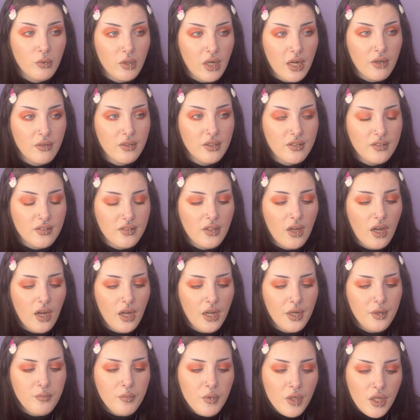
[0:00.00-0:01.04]
out this
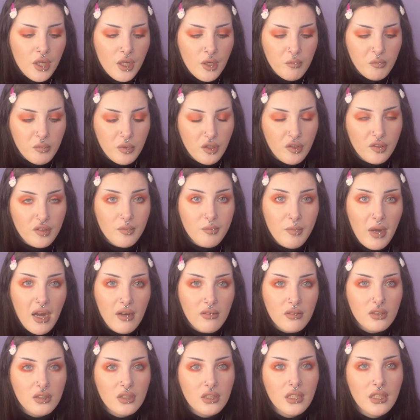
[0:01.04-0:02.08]
time, because
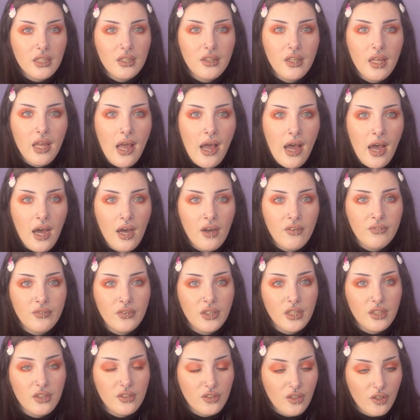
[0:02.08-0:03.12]
apparently they have
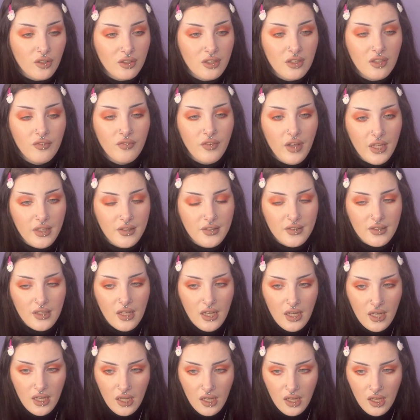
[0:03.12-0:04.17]
exotic vets
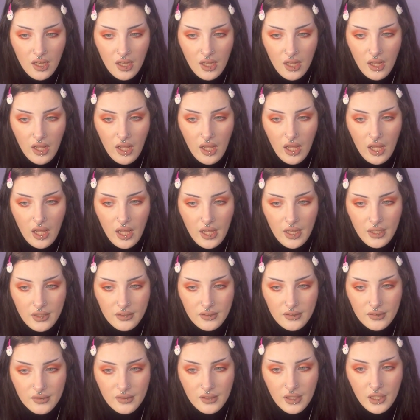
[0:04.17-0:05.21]
there,
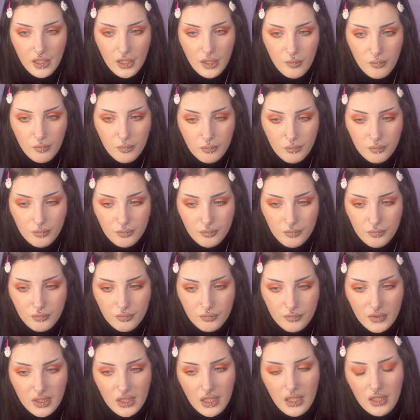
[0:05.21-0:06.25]
and
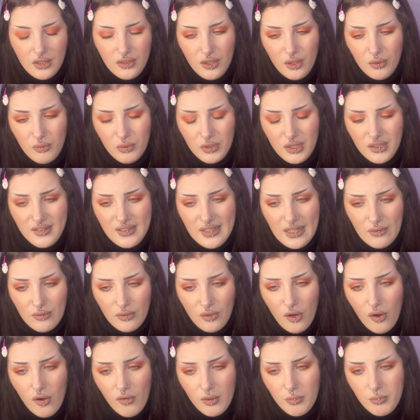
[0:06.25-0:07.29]
I don't want to sound
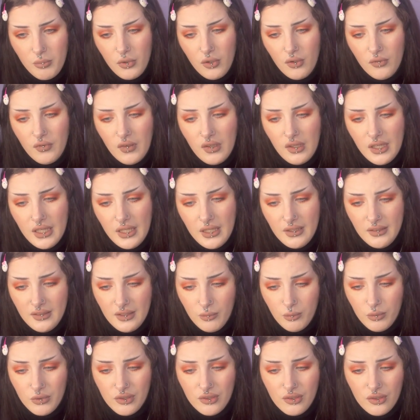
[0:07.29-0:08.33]
horrible, the lady
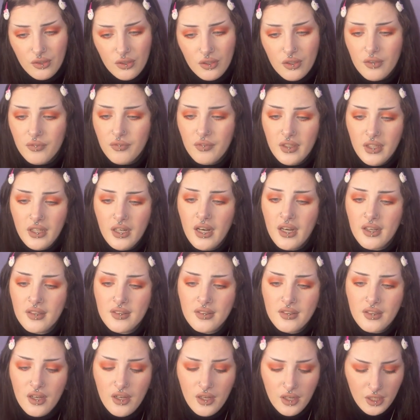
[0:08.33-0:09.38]
was lovely last
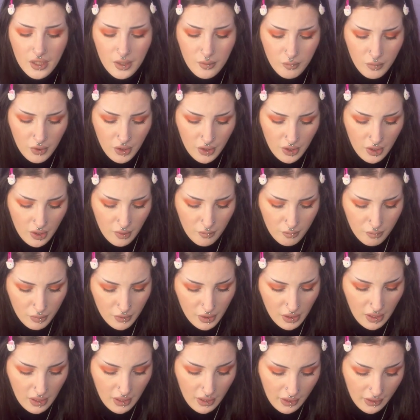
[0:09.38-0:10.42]
time,
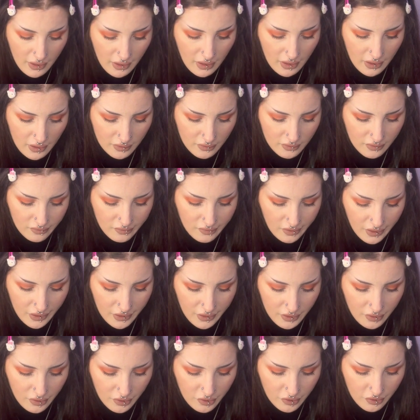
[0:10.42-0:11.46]
but I had to
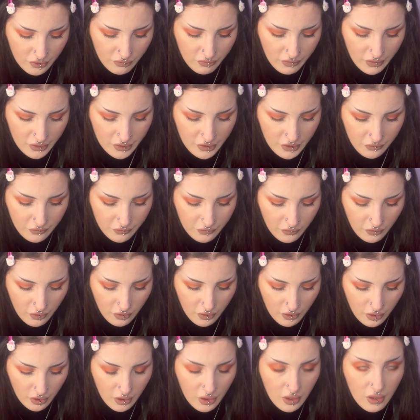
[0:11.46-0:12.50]
diagnose Reggie for
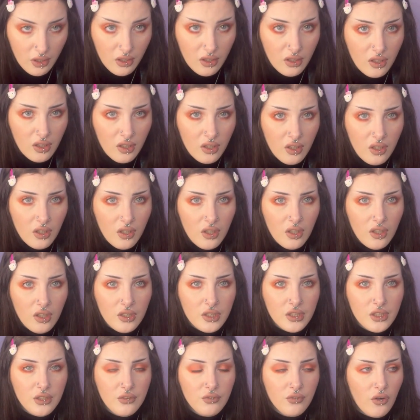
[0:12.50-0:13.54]
her.
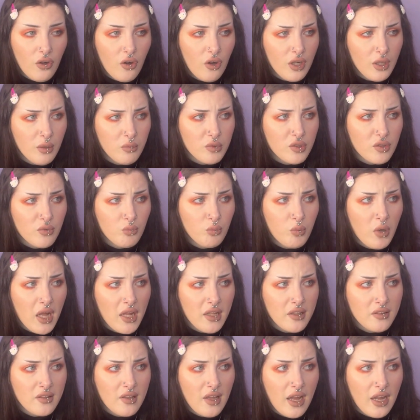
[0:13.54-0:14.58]
She thought it was
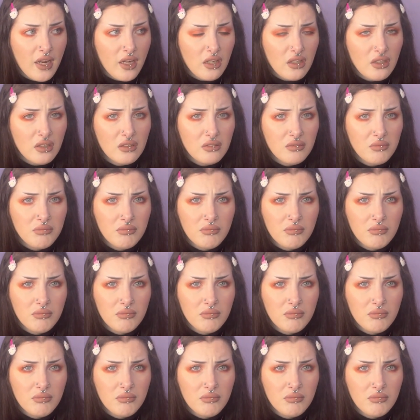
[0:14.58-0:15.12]
wet tail